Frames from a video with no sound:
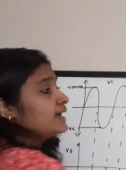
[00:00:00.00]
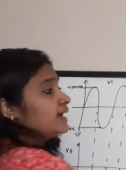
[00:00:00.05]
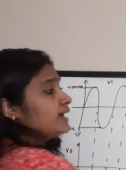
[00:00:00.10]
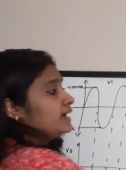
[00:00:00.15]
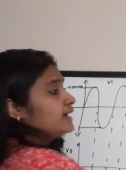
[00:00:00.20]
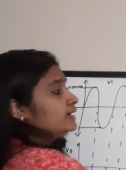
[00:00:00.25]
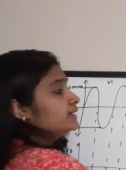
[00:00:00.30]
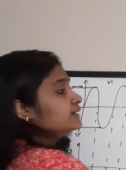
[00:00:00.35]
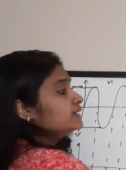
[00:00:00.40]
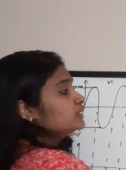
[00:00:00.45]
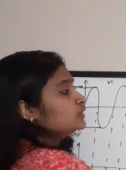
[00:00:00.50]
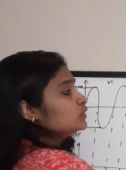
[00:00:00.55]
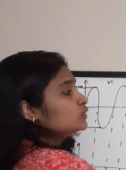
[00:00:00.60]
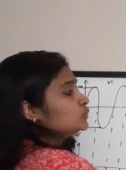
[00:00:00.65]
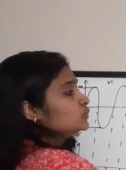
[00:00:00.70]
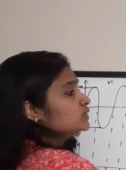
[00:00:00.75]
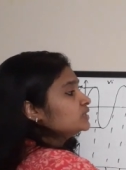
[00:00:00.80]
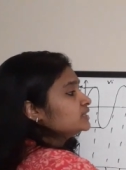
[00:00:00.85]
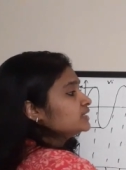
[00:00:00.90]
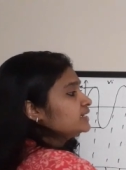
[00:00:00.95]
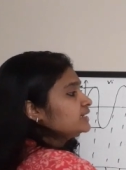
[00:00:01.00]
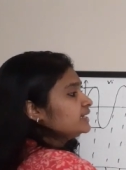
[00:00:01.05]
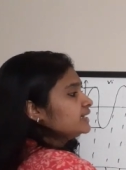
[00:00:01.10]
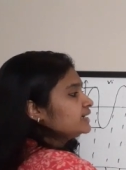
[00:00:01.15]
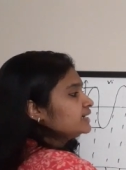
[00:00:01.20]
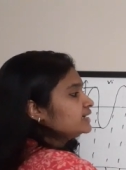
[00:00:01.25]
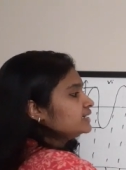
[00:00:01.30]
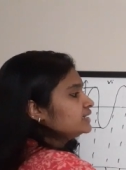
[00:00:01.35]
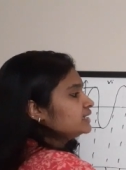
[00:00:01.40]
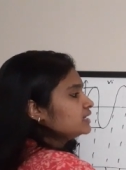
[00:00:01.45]
and during the
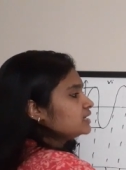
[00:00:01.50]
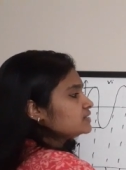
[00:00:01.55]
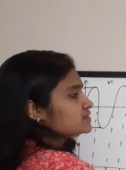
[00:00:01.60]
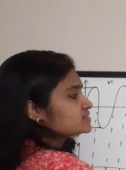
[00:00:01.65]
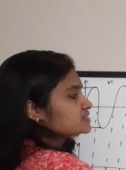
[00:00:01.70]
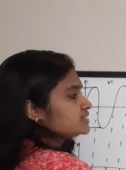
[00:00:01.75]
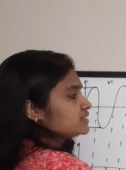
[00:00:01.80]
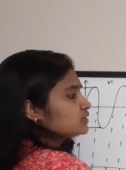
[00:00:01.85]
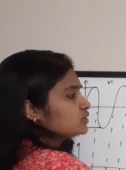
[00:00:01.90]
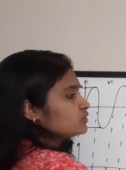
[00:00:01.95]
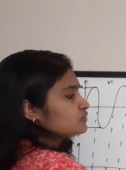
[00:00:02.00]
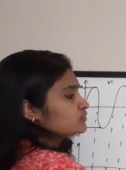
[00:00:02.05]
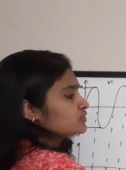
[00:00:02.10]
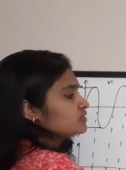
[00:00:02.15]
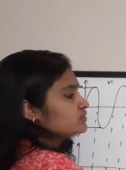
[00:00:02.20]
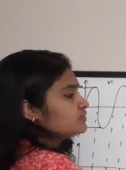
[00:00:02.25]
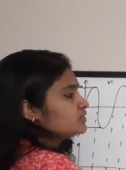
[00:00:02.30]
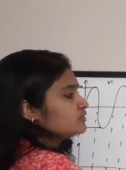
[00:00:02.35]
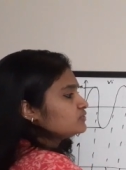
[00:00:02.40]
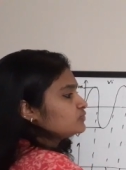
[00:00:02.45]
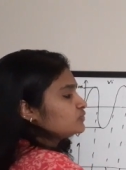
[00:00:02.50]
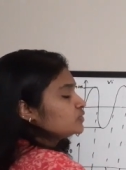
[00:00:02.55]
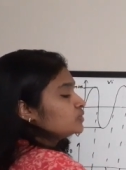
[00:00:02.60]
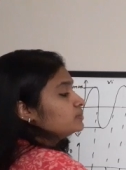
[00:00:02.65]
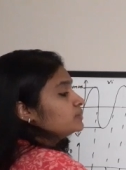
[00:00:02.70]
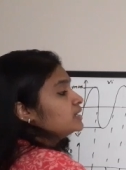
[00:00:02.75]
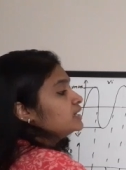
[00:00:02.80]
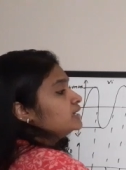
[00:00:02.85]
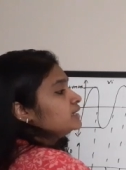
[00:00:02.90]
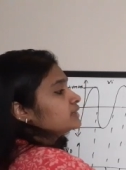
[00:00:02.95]
negative half cycle of the
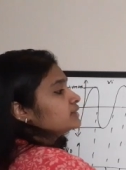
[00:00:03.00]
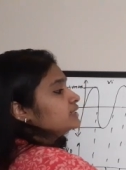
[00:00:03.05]
waveform,